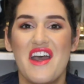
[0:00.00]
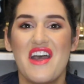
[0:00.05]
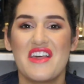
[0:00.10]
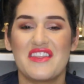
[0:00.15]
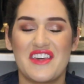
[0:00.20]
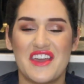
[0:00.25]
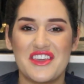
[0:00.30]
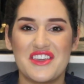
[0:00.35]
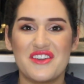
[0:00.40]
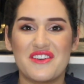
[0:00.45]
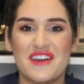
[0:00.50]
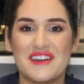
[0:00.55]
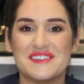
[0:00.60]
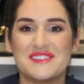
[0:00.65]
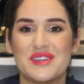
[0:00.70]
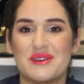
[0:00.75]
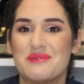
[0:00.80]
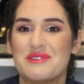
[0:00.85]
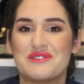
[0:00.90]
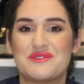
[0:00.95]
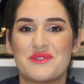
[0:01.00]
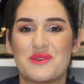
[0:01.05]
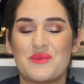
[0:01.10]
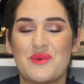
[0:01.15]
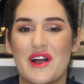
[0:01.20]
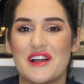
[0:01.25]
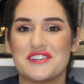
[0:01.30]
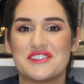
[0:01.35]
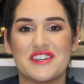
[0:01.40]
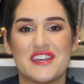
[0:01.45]
Thank you guys so much for
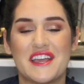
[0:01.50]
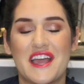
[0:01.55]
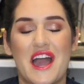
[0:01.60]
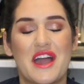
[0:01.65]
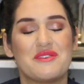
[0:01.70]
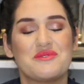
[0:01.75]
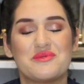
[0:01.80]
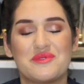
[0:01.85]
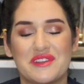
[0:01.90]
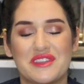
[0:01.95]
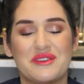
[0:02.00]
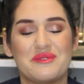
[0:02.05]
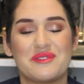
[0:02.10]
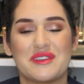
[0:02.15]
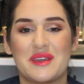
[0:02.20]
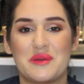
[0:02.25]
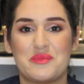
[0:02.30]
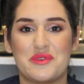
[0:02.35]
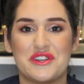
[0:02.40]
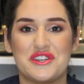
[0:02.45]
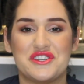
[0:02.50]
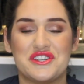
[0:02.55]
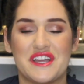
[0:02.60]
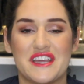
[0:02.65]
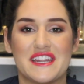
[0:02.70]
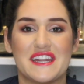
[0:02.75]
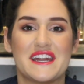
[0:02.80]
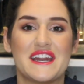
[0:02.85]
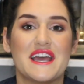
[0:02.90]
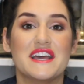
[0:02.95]
watching. I really
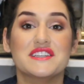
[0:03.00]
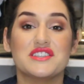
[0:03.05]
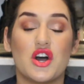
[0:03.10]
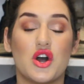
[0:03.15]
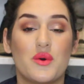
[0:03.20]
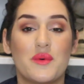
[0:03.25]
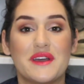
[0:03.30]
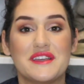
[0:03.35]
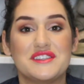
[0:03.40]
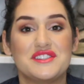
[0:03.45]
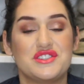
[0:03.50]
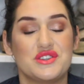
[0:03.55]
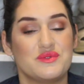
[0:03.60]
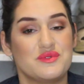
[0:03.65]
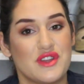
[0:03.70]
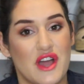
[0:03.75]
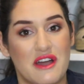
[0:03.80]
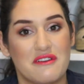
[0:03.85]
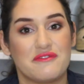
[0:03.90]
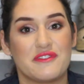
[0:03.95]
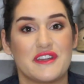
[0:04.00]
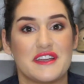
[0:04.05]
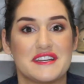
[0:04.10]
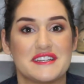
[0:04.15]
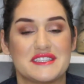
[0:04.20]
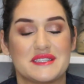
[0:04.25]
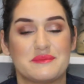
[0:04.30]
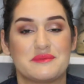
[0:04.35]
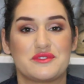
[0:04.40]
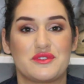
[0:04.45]
appreciate it. As always, do not forget
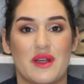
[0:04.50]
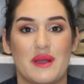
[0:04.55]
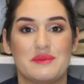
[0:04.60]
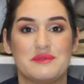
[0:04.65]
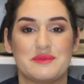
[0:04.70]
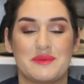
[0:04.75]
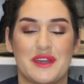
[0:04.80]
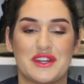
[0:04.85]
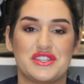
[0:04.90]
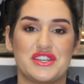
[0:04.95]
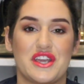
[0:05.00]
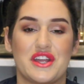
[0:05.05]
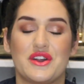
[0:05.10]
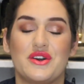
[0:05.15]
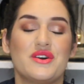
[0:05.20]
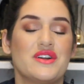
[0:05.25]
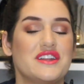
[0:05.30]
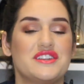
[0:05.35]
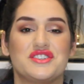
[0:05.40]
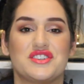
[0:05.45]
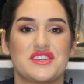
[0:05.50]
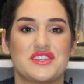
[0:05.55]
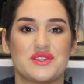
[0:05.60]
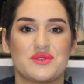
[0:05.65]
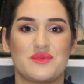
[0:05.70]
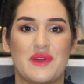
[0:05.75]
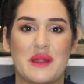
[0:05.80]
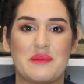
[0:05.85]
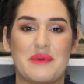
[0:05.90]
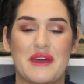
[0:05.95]
to subscribe to my channel. It's just
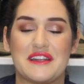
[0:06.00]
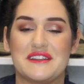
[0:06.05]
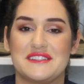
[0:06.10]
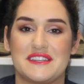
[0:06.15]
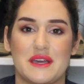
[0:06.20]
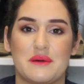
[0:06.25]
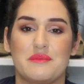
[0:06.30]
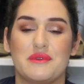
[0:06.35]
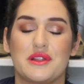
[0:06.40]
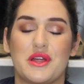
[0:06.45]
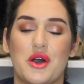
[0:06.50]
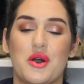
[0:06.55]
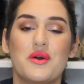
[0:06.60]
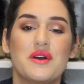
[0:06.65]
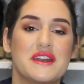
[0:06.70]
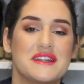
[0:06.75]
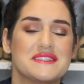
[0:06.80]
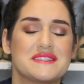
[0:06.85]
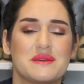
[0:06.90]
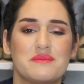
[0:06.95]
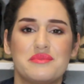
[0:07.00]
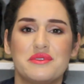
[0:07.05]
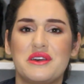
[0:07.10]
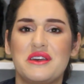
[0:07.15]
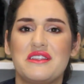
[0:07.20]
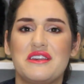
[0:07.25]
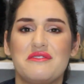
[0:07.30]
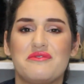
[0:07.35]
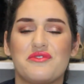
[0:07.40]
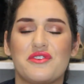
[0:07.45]
a red button down below and it's
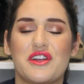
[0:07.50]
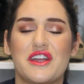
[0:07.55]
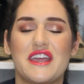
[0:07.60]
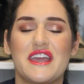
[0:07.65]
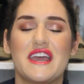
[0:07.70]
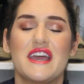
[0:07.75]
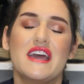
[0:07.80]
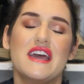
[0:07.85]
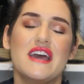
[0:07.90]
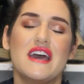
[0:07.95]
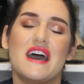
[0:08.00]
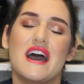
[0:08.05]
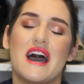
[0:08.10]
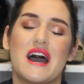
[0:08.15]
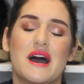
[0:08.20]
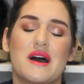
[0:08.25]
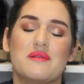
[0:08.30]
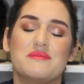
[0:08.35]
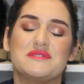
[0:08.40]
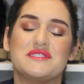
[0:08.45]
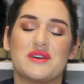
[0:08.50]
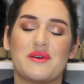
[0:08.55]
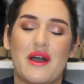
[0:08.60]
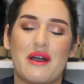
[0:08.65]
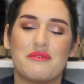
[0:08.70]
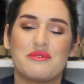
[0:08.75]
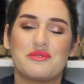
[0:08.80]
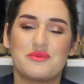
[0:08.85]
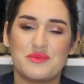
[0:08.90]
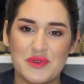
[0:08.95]
completely free. So
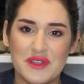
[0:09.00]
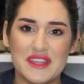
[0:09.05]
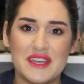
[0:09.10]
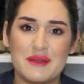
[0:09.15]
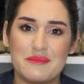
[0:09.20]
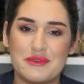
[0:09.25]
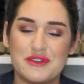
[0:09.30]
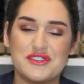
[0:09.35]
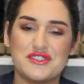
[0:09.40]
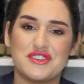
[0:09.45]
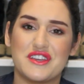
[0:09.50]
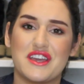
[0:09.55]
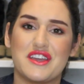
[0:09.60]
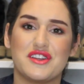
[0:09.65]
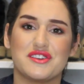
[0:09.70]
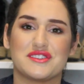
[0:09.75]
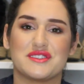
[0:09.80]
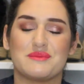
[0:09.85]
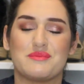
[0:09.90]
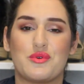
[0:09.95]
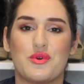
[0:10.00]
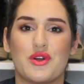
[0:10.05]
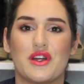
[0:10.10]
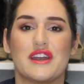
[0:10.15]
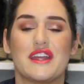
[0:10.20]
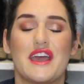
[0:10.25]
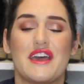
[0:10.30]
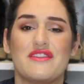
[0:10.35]
I would really appreciate your support.